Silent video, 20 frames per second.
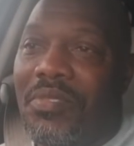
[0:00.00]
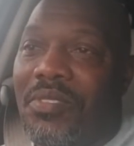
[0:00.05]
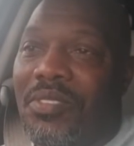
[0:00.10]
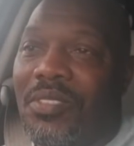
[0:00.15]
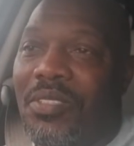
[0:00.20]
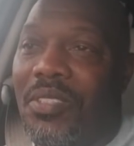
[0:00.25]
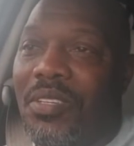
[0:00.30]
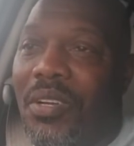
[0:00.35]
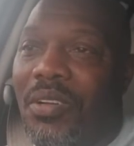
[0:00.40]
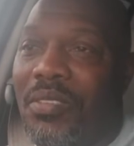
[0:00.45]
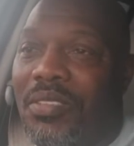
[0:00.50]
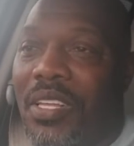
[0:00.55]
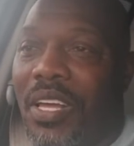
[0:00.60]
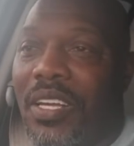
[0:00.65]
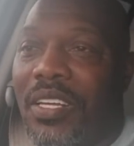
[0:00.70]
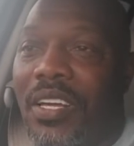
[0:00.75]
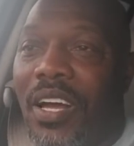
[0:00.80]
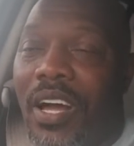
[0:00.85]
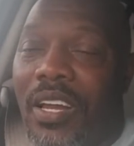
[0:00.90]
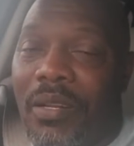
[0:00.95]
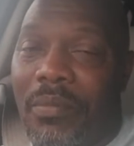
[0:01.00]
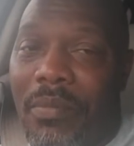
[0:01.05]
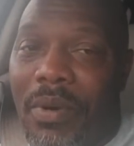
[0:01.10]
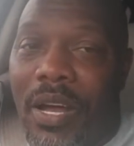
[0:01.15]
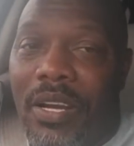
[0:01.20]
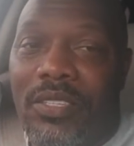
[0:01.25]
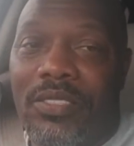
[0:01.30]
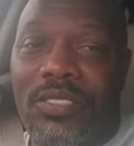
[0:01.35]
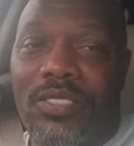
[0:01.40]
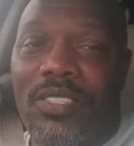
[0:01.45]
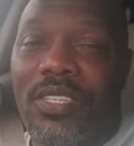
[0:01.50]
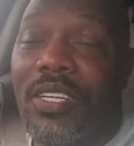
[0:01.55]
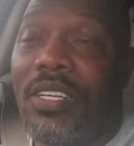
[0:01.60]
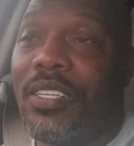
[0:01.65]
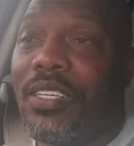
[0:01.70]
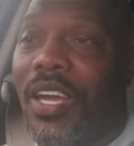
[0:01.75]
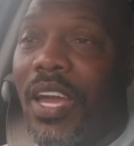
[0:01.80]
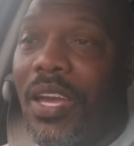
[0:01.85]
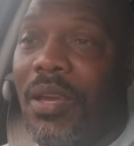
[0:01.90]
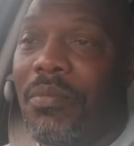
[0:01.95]
You know, thank God the manager, he
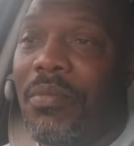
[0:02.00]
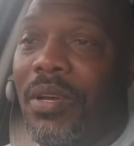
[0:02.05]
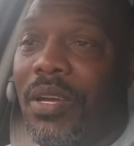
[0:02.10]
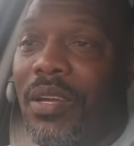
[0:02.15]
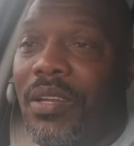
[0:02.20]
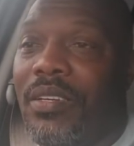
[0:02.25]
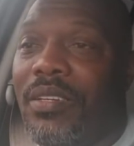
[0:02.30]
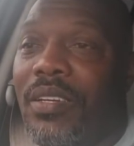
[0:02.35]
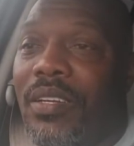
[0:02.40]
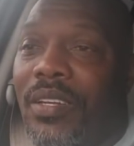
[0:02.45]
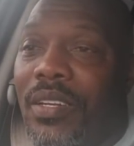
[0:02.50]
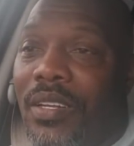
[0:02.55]
came in.